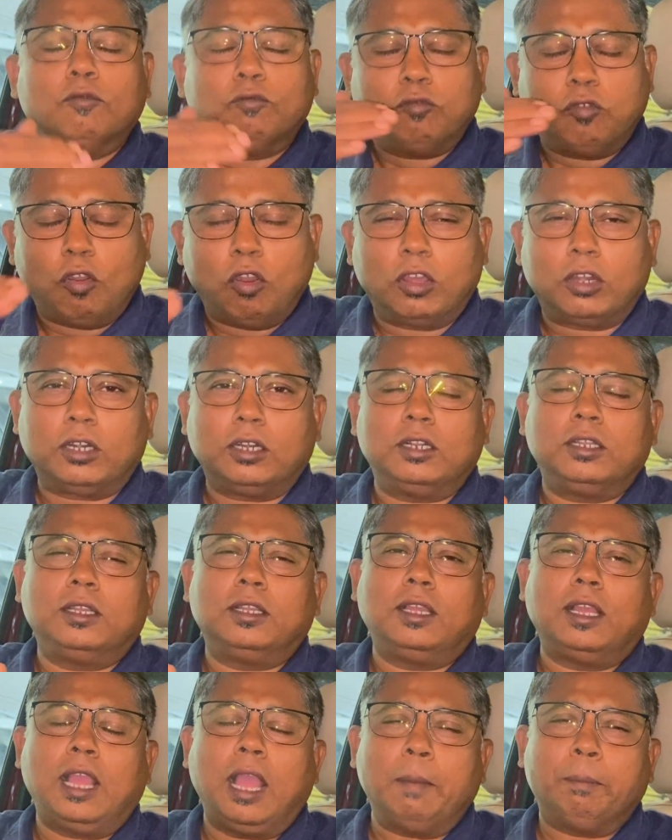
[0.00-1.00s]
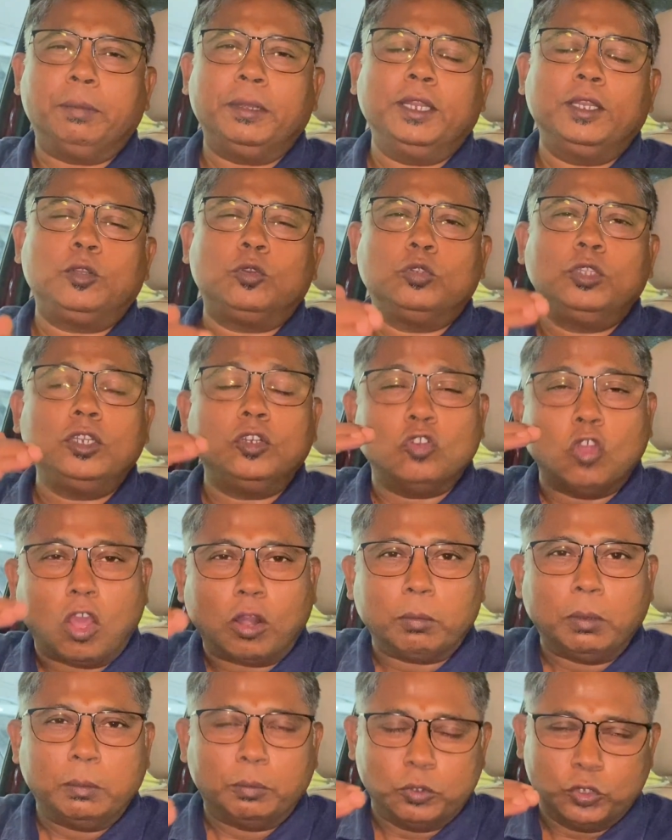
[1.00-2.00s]
for happening to the
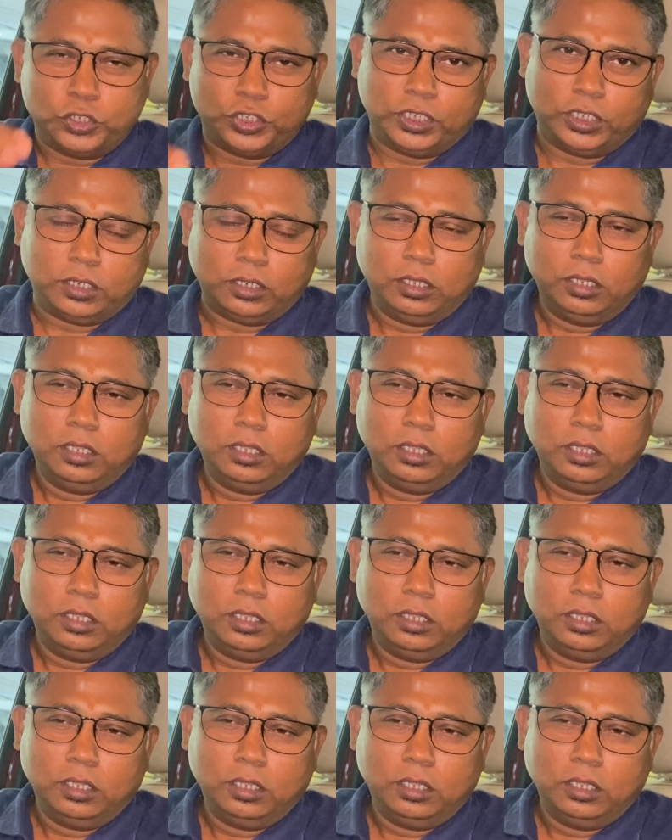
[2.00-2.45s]
normal position.